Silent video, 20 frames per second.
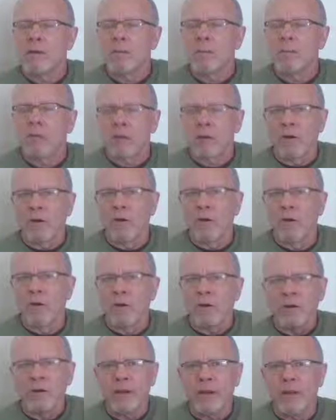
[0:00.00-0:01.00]
But on the
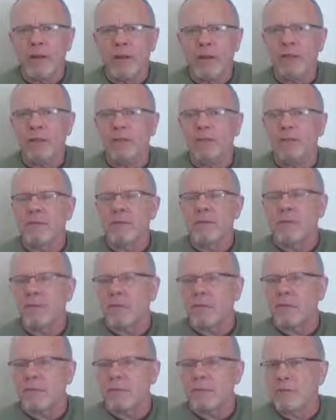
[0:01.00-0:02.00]
other hand,
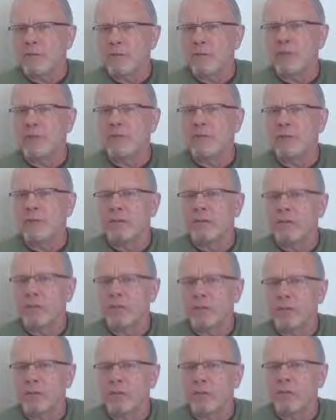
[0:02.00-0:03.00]
the second tier
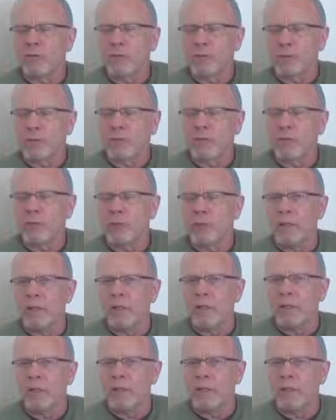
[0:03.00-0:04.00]
of books will be
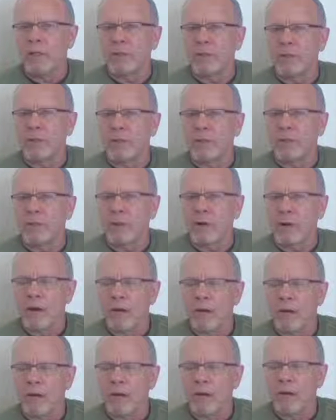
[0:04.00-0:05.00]
printed under
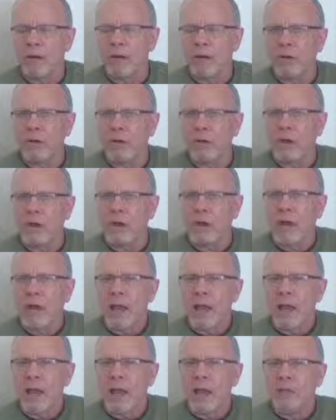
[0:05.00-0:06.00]
our logo
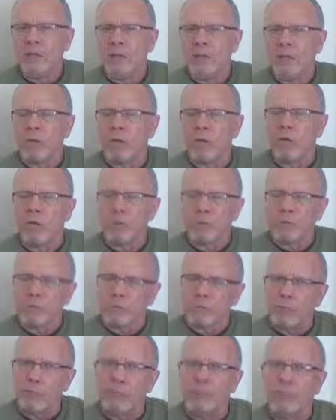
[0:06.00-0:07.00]
and will
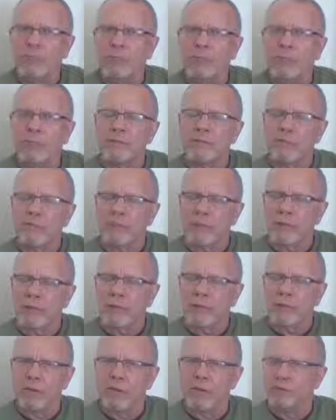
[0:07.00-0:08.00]
receive a different
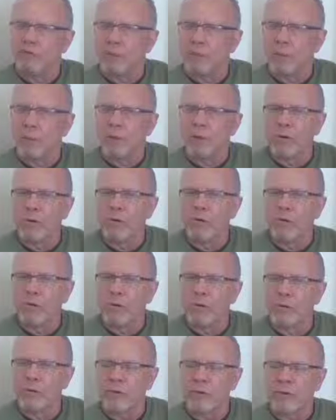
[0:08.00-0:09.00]
level of support as a
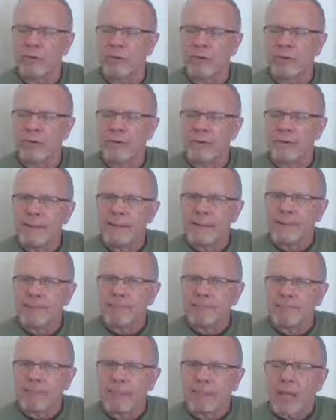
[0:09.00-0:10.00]
result.
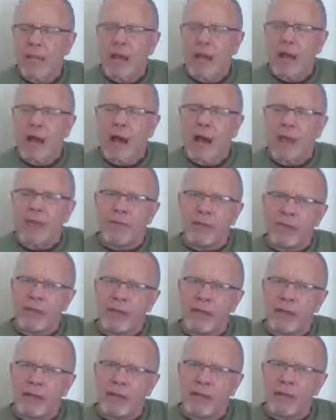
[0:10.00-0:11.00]
I think
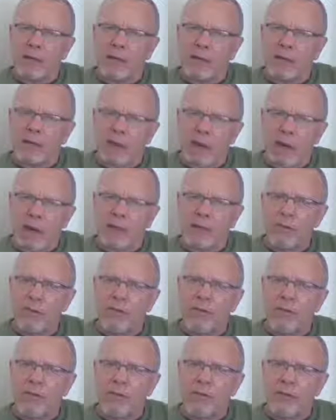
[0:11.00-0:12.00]
that another
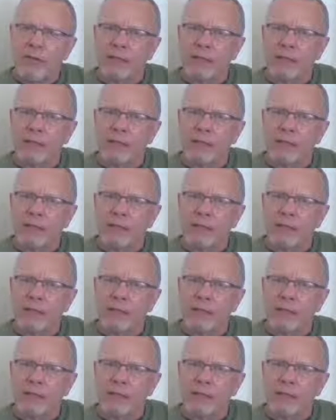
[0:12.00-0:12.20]
thing that